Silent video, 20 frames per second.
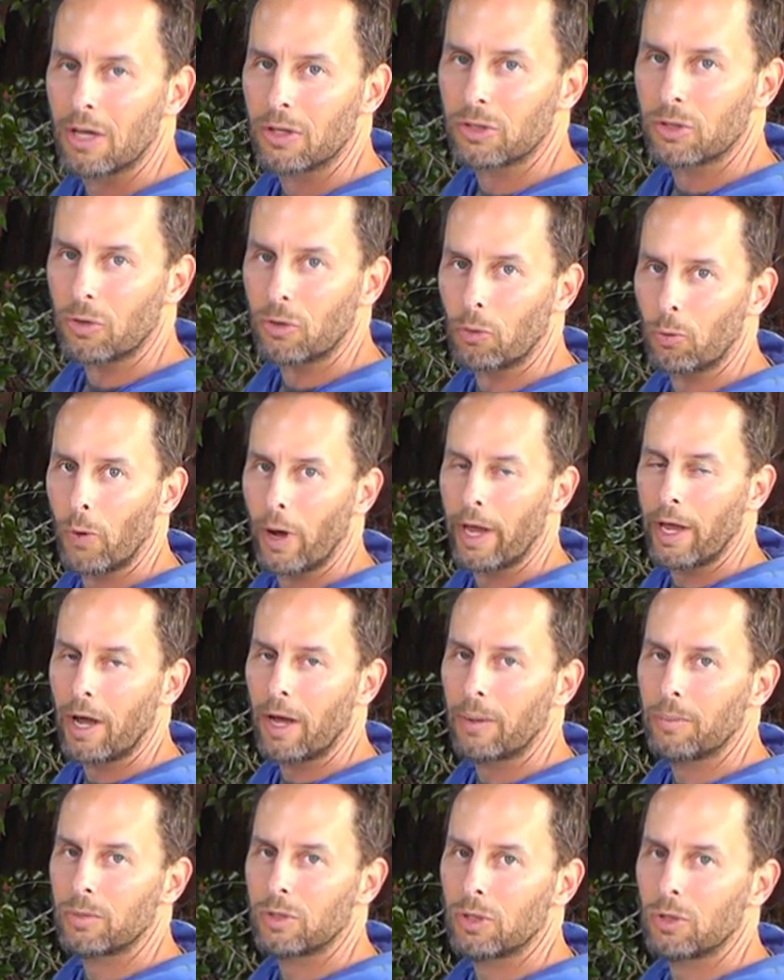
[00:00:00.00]
So the way
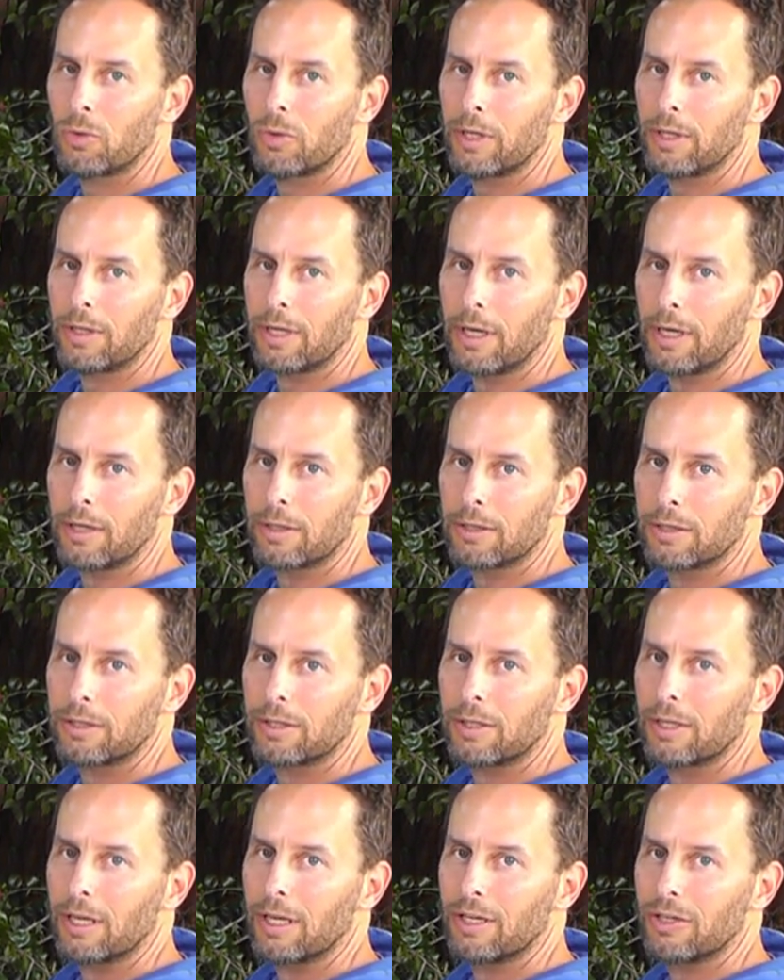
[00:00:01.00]
I'm doing
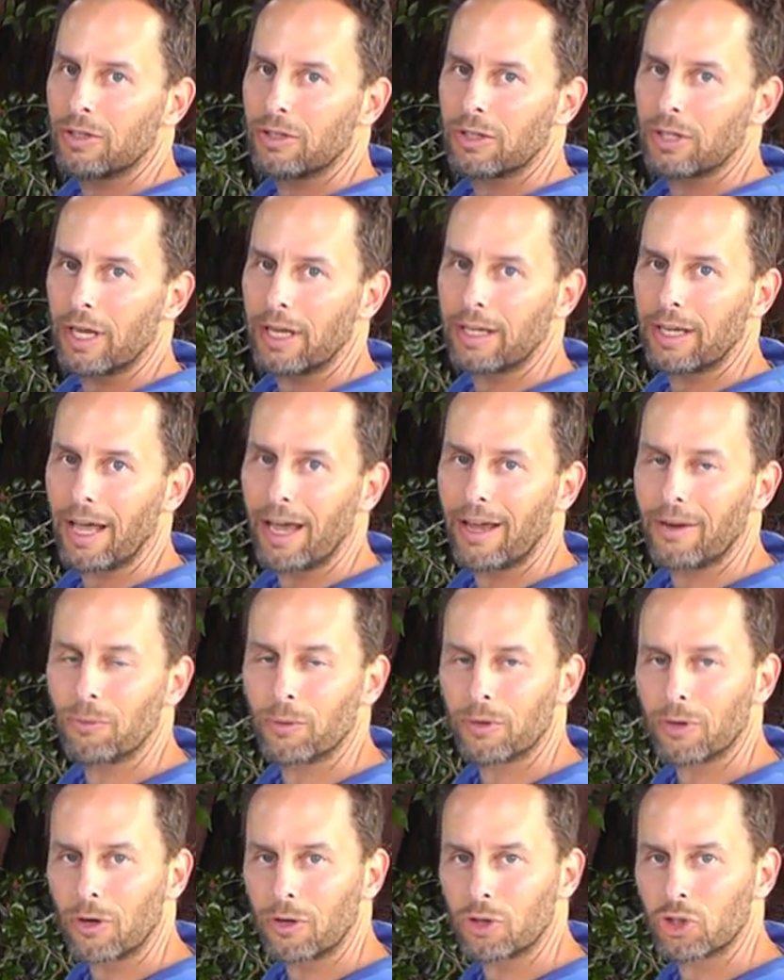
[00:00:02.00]
this is, again,
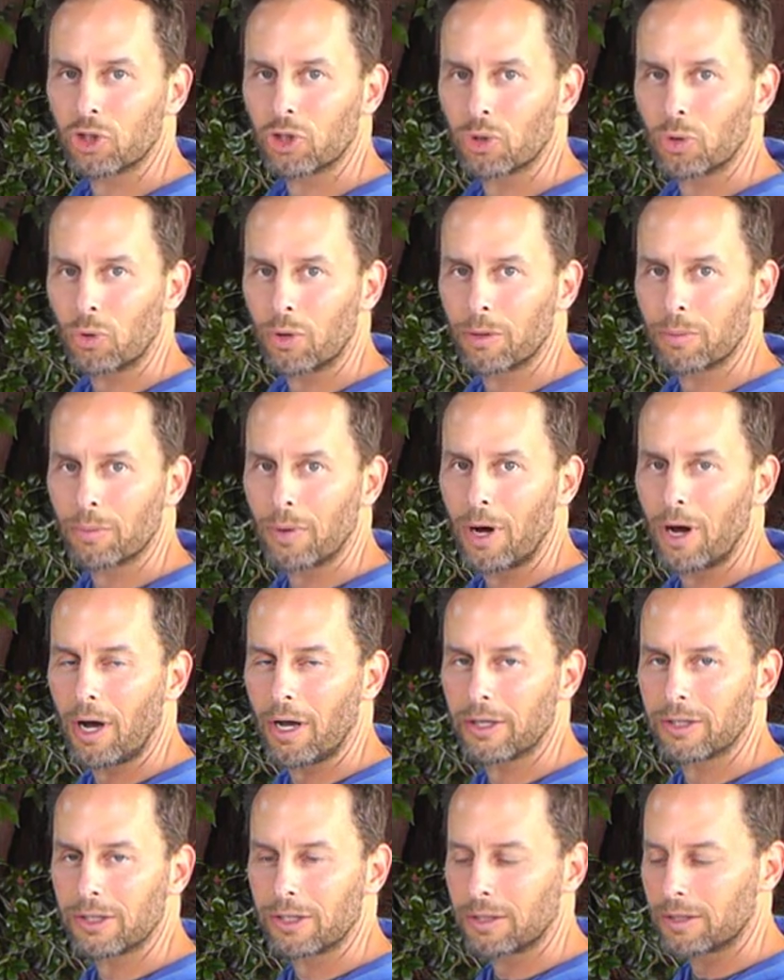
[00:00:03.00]
with our short
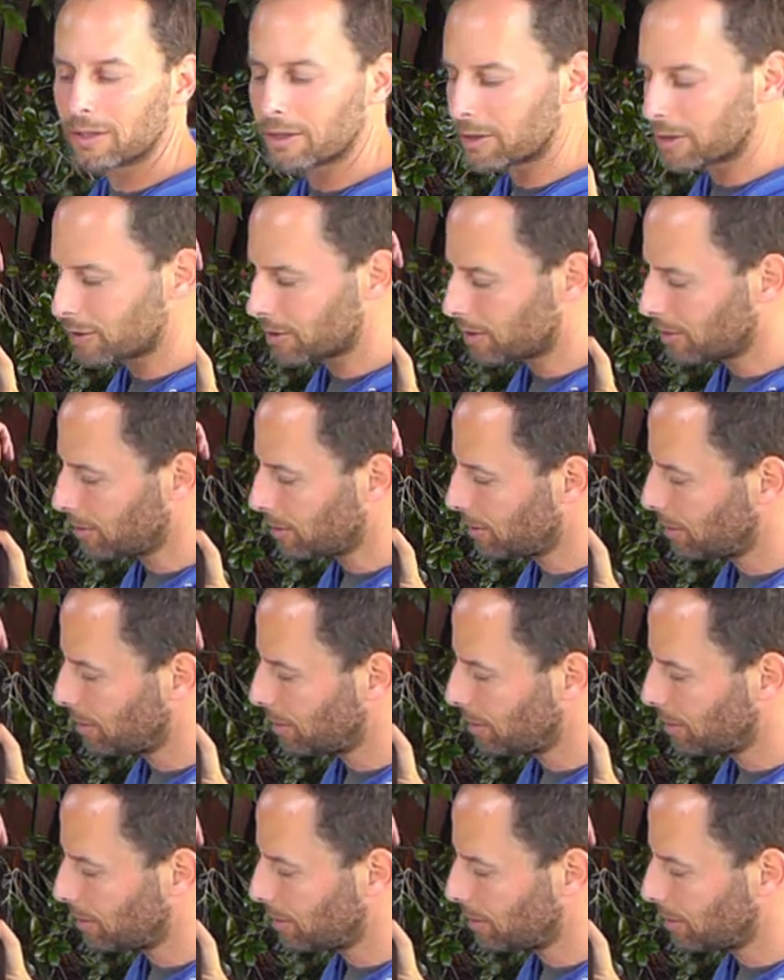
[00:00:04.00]
pauses